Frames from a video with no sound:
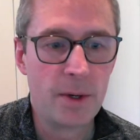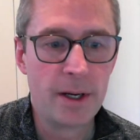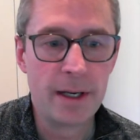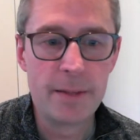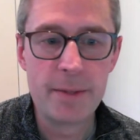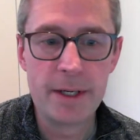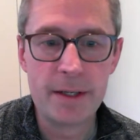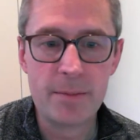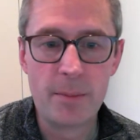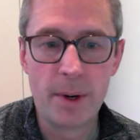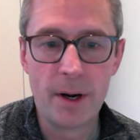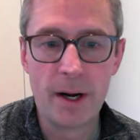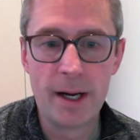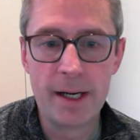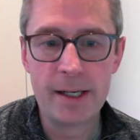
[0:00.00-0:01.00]
limited
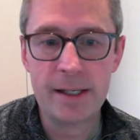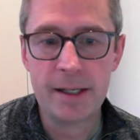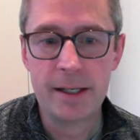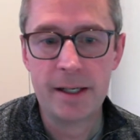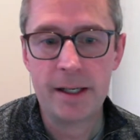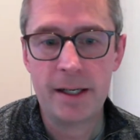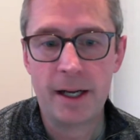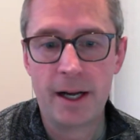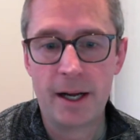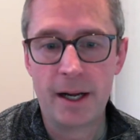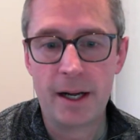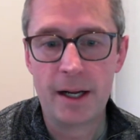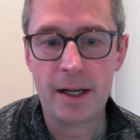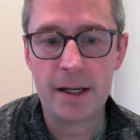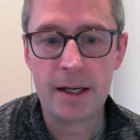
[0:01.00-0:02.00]
by
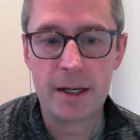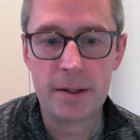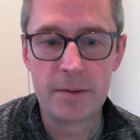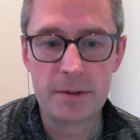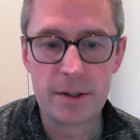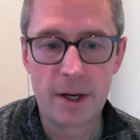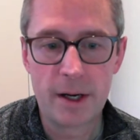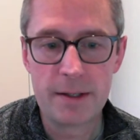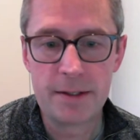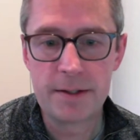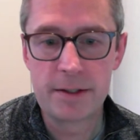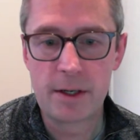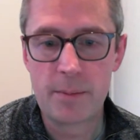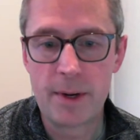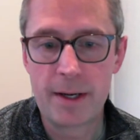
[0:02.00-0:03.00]

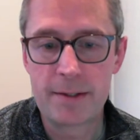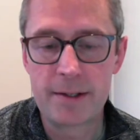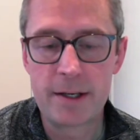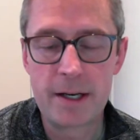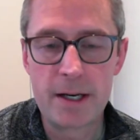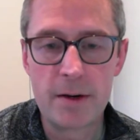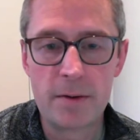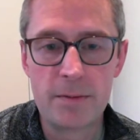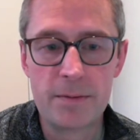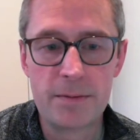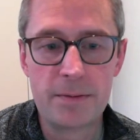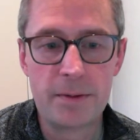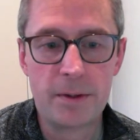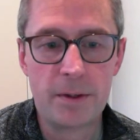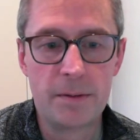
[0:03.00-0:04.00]
sizes, capacity of